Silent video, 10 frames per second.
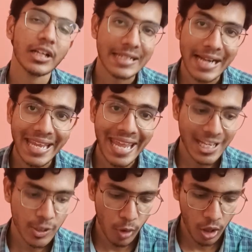try
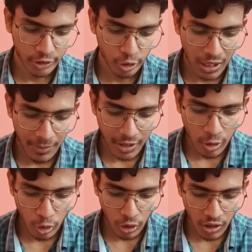catch block. So let me go
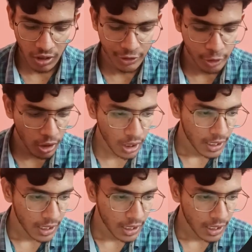to the console.